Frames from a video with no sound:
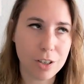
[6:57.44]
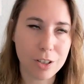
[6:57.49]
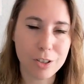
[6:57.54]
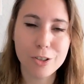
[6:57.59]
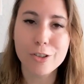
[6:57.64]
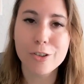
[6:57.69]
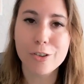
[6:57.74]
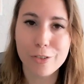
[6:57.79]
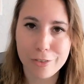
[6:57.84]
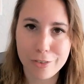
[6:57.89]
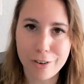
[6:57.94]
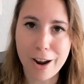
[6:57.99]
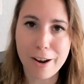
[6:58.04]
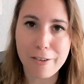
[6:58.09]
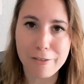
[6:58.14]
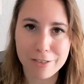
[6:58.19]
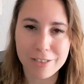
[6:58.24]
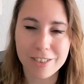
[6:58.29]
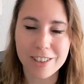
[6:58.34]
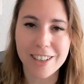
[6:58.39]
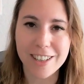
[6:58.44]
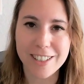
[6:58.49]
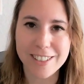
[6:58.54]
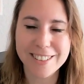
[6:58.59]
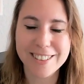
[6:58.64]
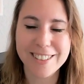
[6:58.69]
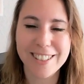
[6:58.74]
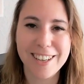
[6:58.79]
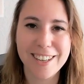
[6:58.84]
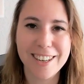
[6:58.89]
your
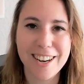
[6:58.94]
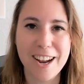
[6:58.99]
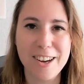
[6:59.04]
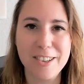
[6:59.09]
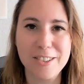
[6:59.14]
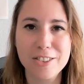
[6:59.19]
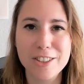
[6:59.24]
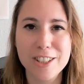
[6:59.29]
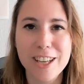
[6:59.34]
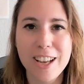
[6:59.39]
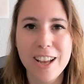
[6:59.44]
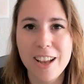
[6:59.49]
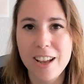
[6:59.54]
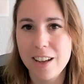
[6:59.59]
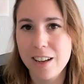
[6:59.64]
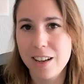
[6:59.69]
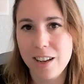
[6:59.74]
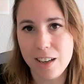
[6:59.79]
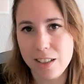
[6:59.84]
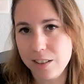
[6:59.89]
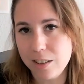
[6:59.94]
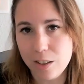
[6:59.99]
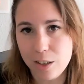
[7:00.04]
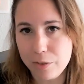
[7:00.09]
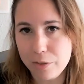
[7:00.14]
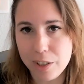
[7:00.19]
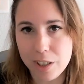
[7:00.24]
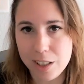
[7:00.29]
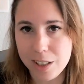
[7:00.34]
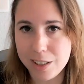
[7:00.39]
Thrivecart account and your
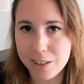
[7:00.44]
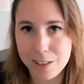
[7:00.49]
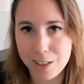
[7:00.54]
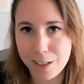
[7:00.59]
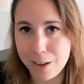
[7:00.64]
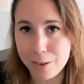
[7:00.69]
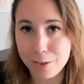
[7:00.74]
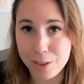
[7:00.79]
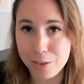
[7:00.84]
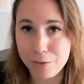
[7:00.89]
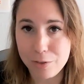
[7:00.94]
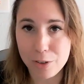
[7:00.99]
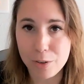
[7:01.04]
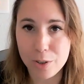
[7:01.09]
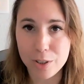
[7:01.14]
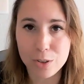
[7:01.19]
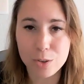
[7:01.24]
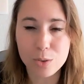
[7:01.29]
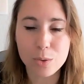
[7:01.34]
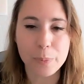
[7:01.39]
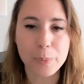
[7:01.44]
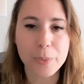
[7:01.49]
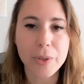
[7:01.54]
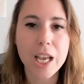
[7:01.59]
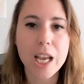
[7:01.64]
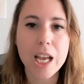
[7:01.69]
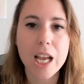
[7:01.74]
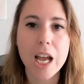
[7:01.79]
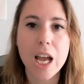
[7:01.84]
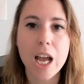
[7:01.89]
affiliate account if you want to.
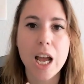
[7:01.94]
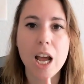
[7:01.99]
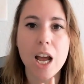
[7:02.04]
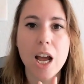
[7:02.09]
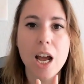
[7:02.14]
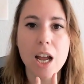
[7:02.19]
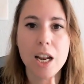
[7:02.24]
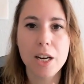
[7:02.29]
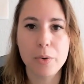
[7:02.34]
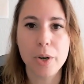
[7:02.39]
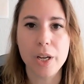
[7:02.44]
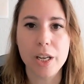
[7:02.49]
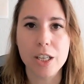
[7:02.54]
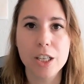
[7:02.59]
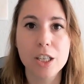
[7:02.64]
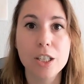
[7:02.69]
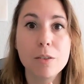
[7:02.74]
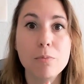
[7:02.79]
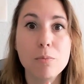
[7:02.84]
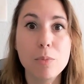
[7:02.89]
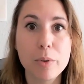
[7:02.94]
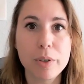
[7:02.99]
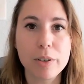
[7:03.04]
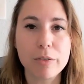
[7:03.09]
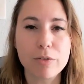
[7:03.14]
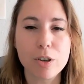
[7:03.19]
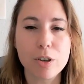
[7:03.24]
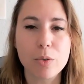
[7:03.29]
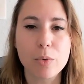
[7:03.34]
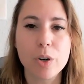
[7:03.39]
Anyway,
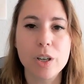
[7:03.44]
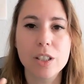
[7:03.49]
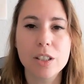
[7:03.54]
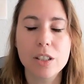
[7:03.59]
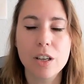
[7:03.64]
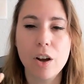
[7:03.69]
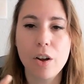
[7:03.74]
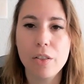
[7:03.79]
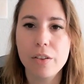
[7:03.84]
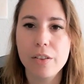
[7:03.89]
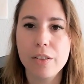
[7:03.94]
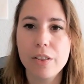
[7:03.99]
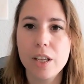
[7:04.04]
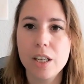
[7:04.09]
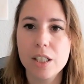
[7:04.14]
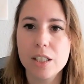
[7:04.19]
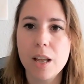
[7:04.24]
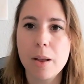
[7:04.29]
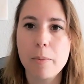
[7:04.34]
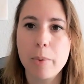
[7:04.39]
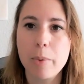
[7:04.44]
moving forward, other things I